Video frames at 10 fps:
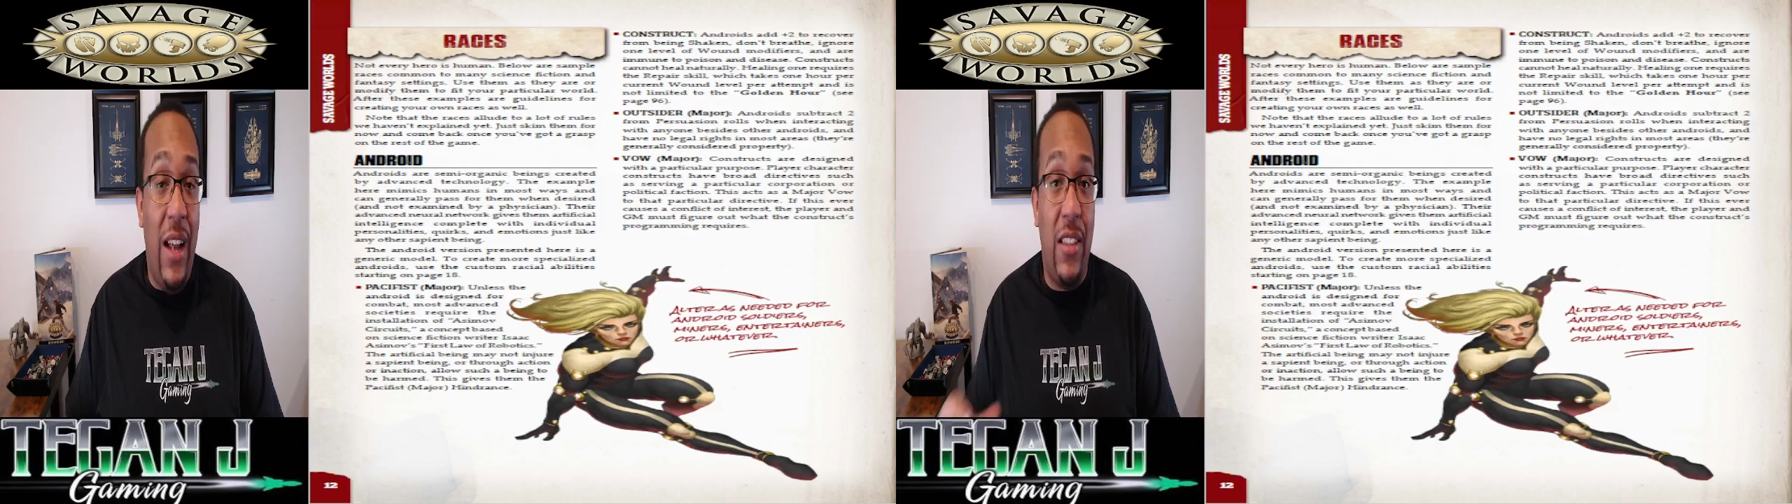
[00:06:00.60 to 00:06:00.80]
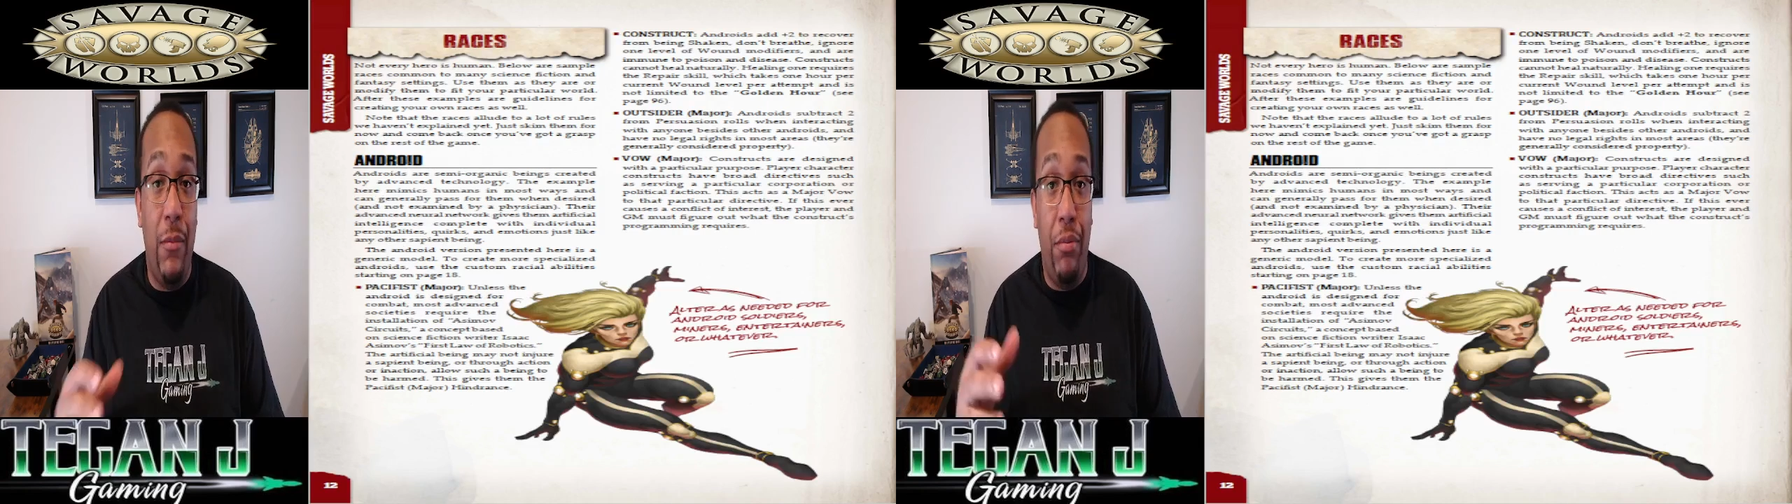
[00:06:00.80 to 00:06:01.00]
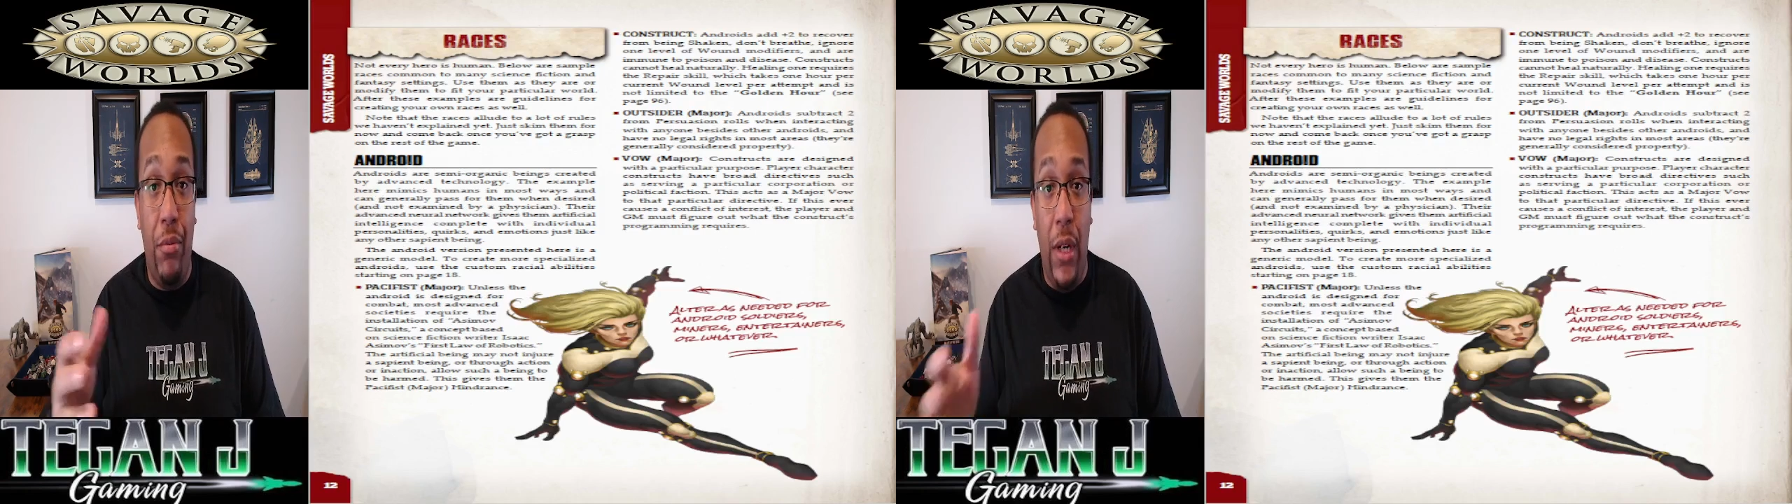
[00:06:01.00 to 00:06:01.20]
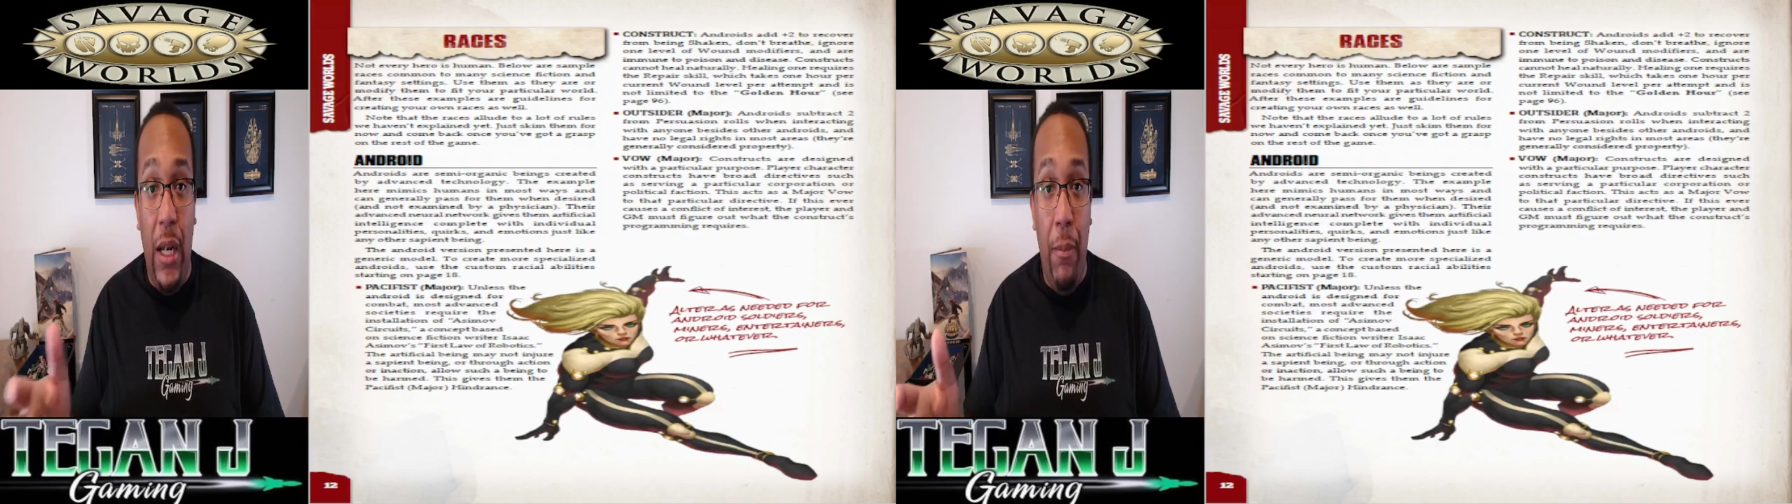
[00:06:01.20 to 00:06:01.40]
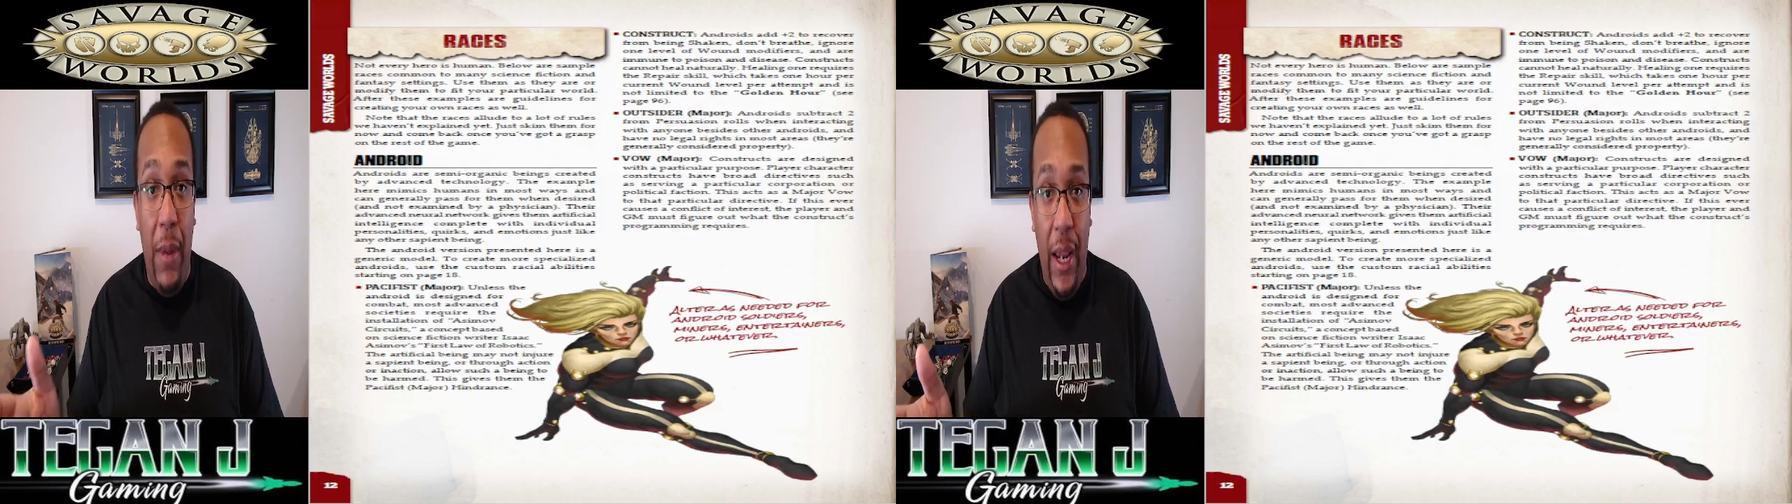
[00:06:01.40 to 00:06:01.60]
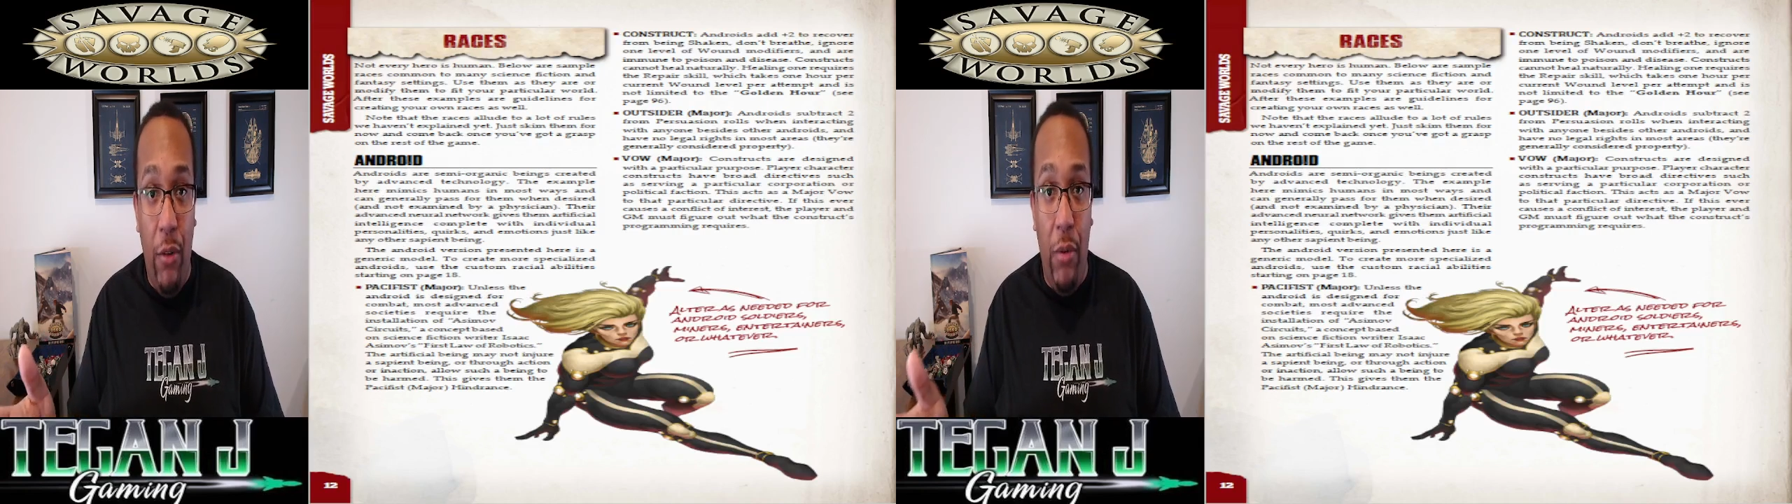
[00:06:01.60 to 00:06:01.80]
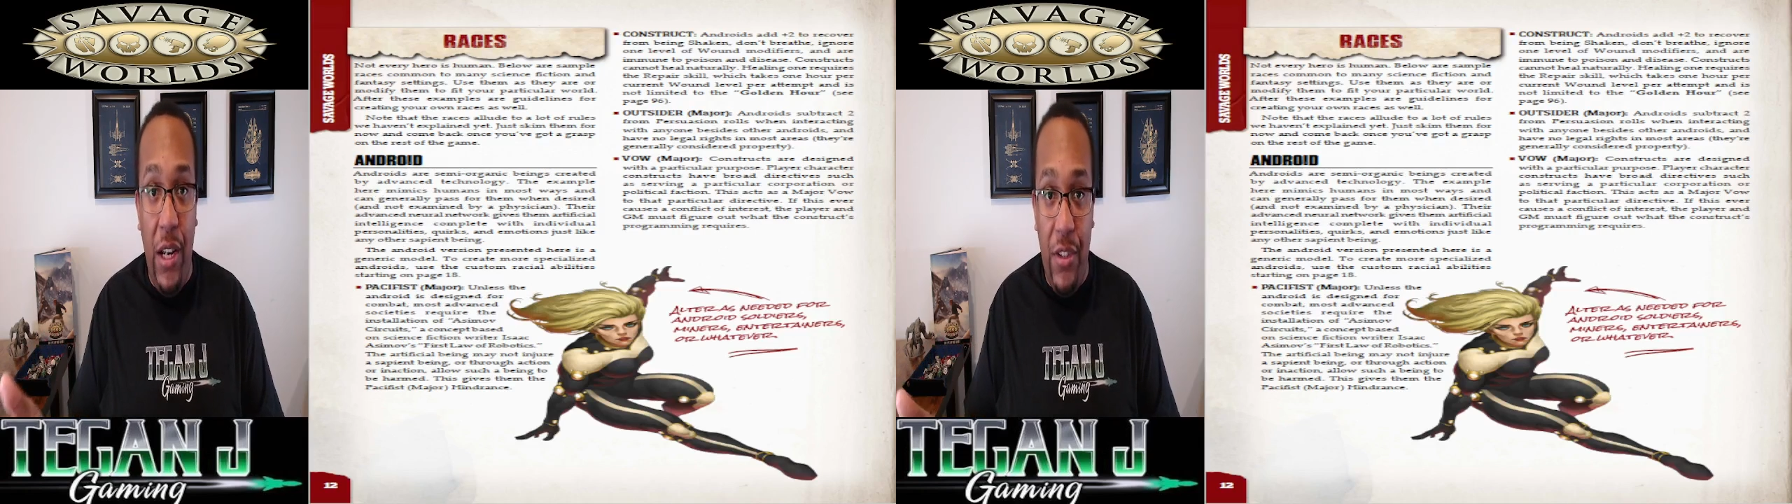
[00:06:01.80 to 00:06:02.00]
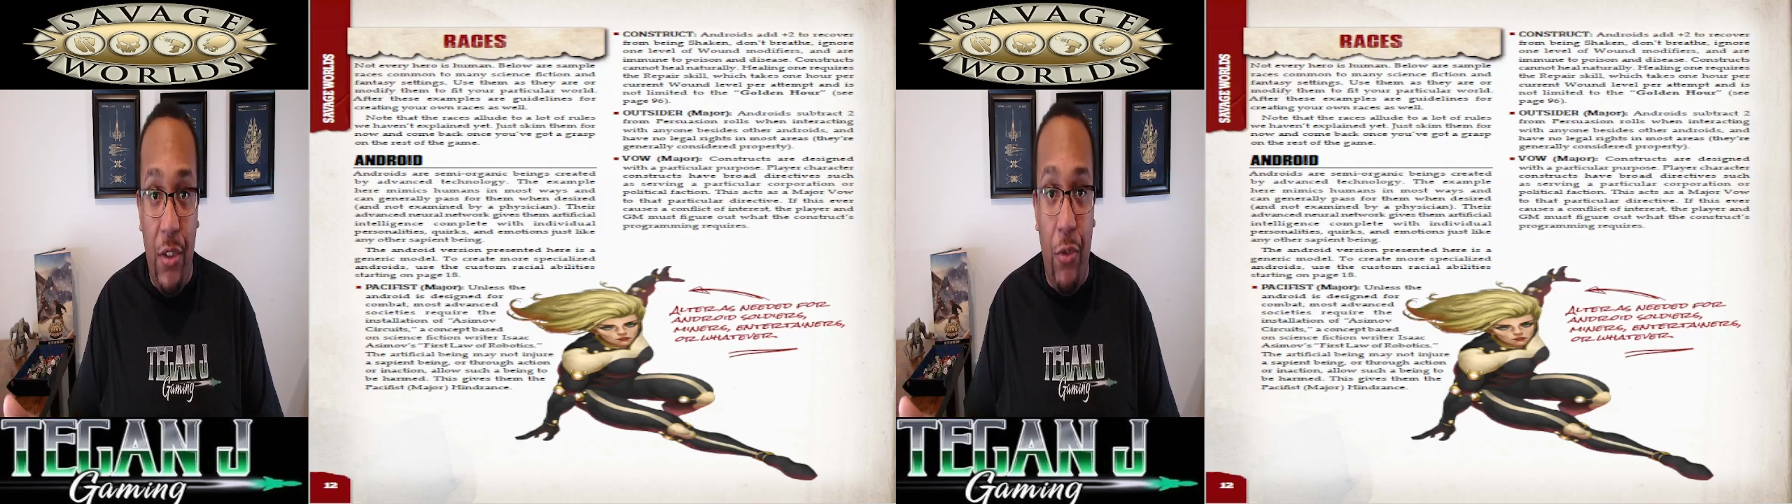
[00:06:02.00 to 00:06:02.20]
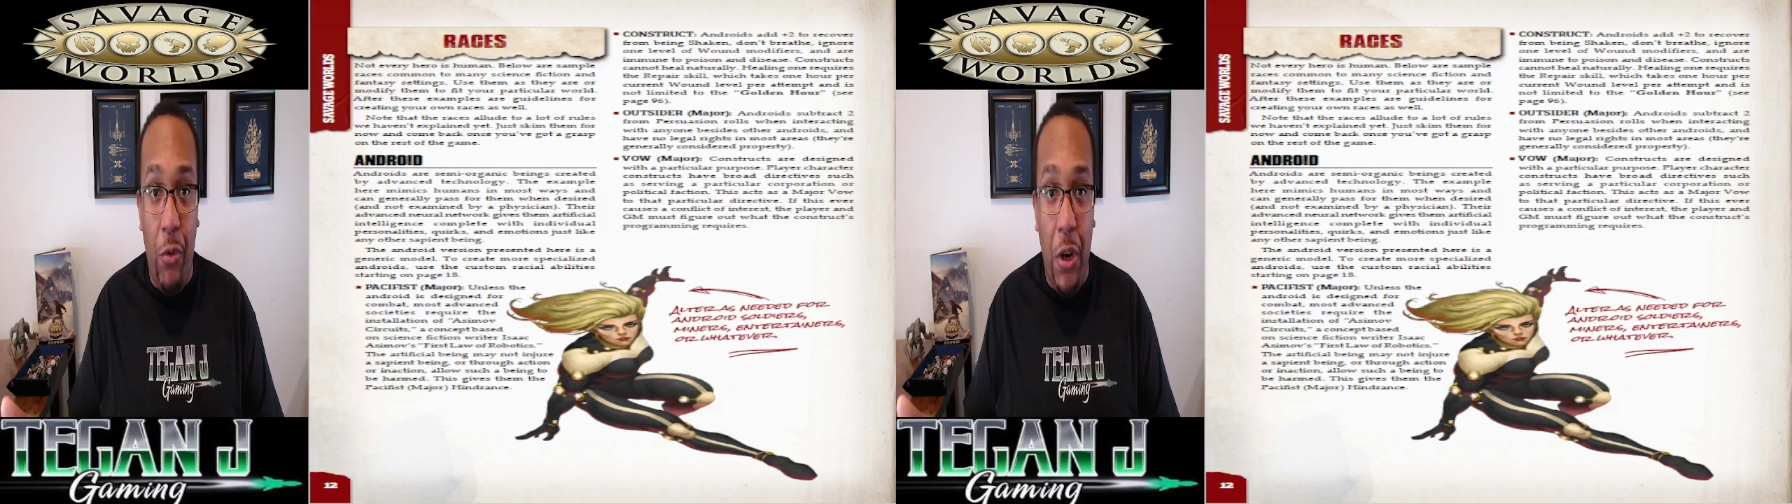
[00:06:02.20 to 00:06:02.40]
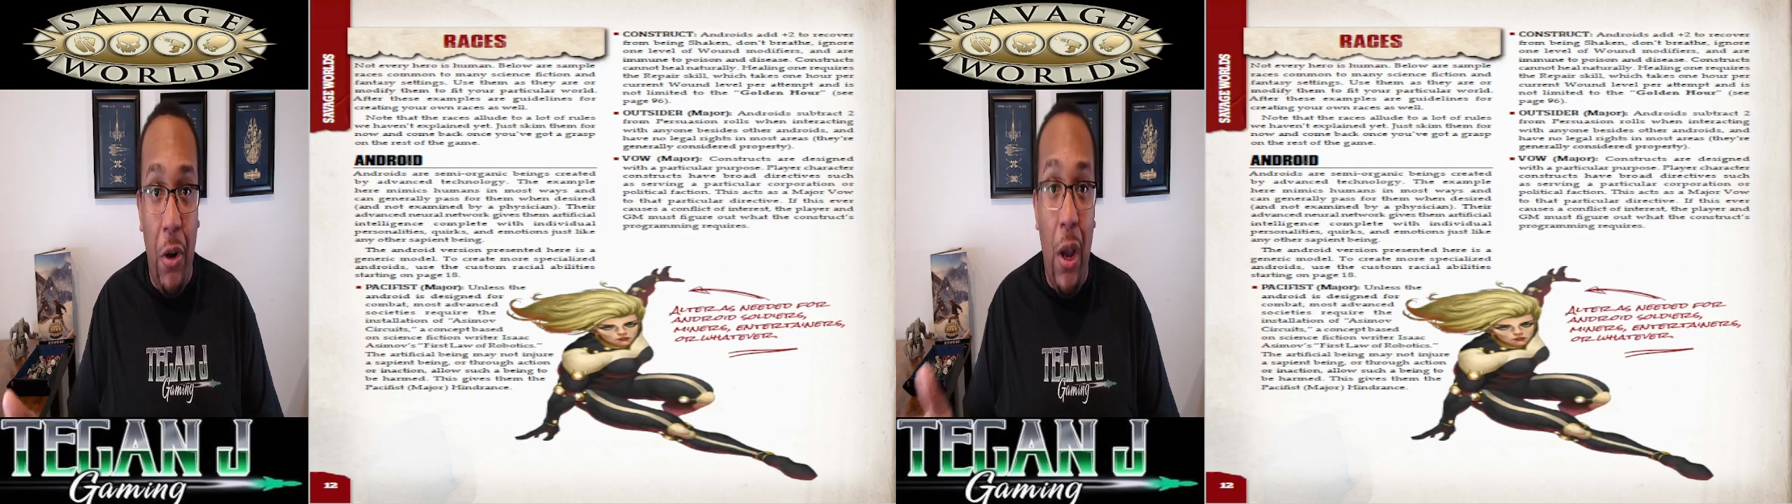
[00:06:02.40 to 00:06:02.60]
some pre-made races
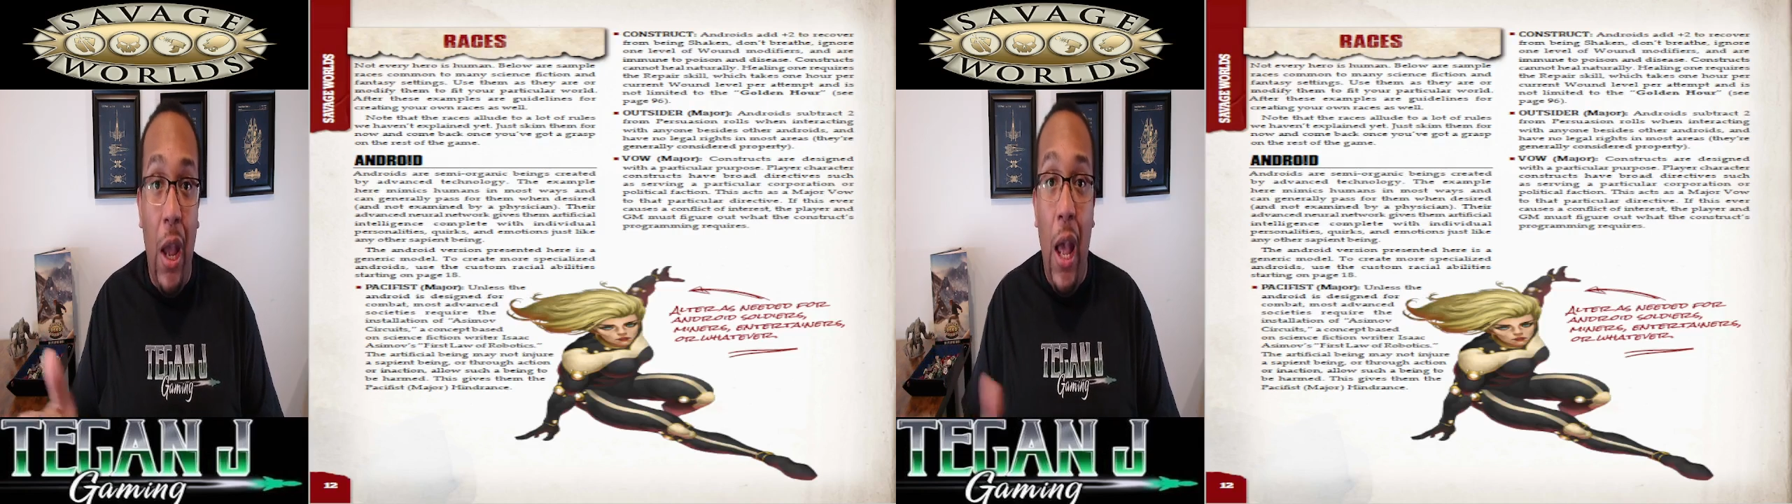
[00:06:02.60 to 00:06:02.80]
for you.